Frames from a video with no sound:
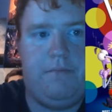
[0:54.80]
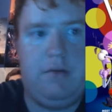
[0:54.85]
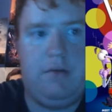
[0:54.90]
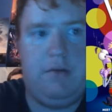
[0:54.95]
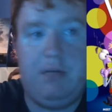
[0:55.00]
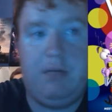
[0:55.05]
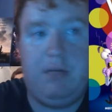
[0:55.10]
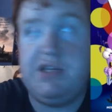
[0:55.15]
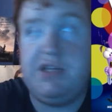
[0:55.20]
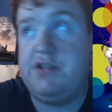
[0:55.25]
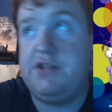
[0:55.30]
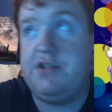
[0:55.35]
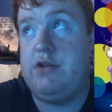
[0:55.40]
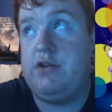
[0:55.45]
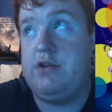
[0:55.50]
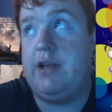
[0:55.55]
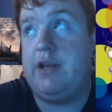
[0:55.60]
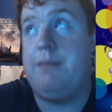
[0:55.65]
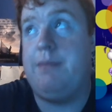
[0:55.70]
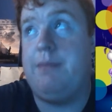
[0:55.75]
which is
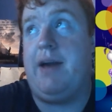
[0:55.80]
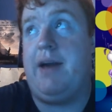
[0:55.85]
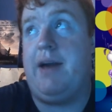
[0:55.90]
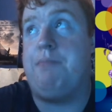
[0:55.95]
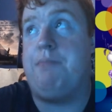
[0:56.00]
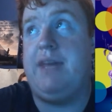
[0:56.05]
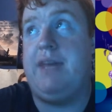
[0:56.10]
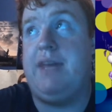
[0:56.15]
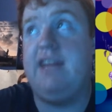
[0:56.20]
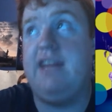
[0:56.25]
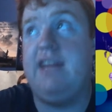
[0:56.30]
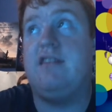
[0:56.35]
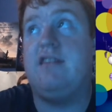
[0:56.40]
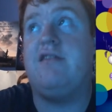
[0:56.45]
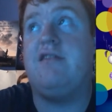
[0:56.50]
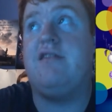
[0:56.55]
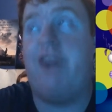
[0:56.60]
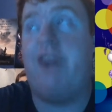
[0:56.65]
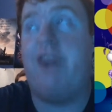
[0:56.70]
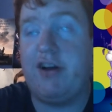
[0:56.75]
directed by Pete
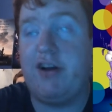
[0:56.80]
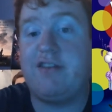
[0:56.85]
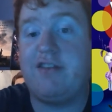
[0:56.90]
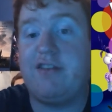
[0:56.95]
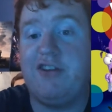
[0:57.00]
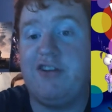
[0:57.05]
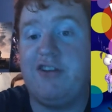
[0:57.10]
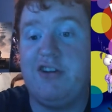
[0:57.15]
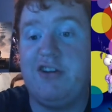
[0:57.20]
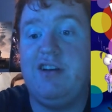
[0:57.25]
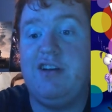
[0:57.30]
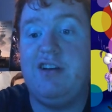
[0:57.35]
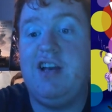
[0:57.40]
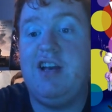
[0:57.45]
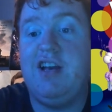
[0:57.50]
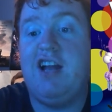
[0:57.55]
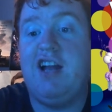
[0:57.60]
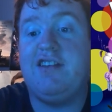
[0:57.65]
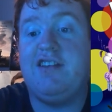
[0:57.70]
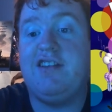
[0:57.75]
Docter,
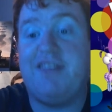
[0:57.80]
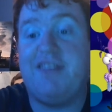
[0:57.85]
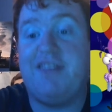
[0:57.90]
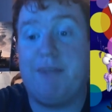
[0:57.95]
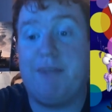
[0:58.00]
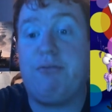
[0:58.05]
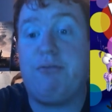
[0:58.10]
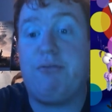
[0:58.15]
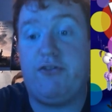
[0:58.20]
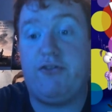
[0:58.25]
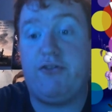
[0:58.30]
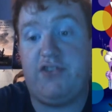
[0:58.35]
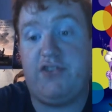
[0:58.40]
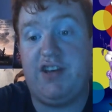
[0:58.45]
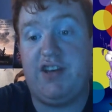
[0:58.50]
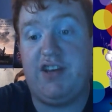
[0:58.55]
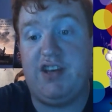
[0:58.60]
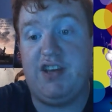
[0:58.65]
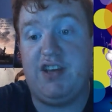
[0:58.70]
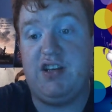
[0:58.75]
the same
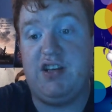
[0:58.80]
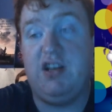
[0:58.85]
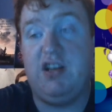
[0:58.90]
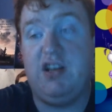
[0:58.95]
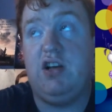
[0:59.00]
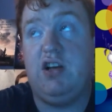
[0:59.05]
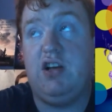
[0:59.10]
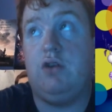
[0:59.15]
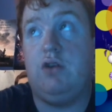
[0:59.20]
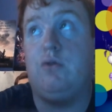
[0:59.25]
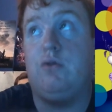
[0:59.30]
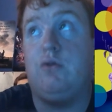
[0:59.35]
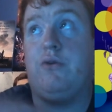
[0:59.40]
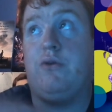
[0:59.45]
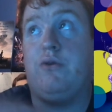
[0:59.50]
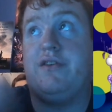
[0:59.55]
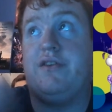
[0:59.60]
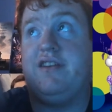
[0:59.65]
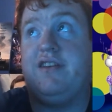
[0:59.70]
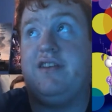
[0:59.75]
person who of
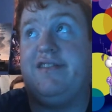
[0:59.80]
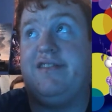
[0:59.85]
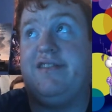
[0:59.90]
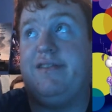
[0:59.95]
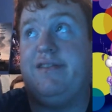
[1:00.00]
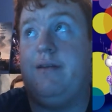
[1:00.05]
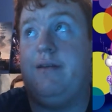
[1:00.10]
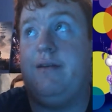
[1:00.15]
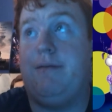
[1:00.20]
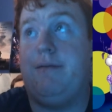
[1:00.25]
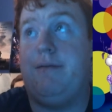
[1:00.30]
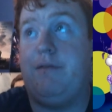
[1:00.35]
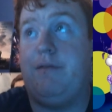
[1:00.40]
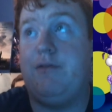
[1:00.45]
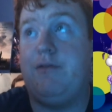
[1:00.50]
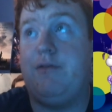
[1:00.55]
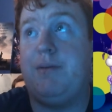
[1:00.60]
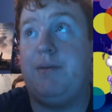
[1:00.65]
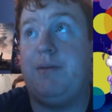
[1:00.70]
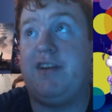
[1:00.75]
course did
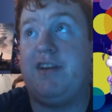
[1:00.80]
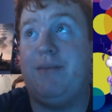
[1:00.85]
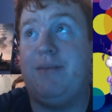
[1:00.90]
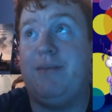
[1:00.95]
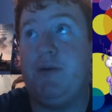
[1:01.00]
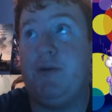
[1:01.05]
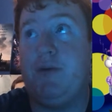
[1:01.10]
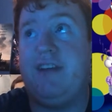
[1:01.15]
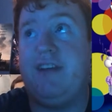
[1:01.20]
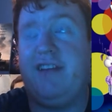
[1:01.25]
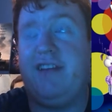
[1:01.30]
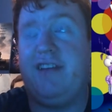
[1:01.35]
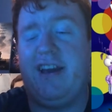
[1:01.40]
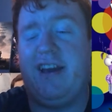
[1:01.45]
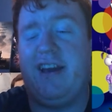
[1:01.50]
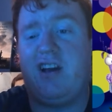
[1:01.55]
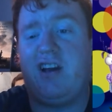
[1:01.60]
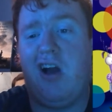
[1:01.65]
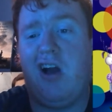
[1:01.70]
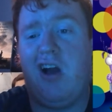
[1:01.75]
Pixar movies
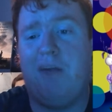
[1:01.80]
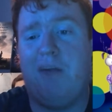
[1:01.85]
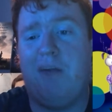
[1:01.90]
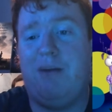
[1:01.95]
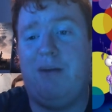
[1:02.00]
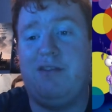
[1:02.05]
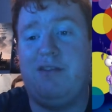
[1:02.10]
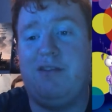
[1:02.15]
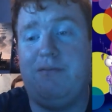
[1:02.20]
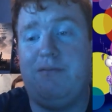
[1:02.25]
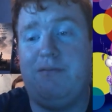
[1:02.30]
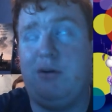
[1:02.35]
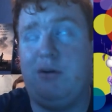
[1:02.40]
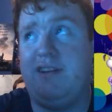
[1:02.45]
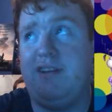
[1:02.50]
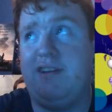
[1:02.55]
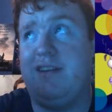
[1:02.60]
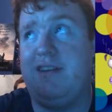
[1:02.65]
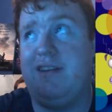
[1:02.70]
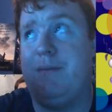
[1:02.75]
like
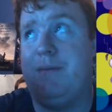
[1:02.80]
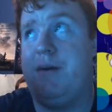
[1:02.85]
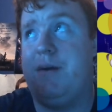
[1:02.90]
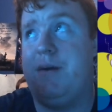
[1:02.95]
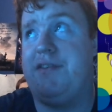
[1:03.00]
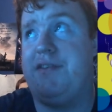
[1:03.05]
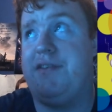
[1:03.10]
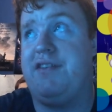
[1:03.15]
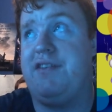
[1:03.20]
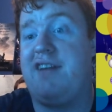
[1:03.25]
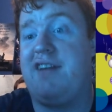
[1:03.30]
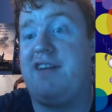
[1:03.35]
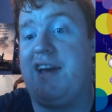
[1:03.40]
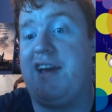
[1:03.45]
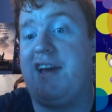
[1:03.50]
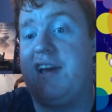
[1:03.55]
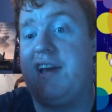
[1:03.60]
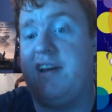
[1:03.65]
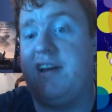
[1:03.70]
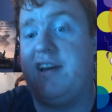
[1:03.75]
Monsters
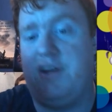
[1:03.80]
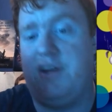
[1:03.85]
Inc. and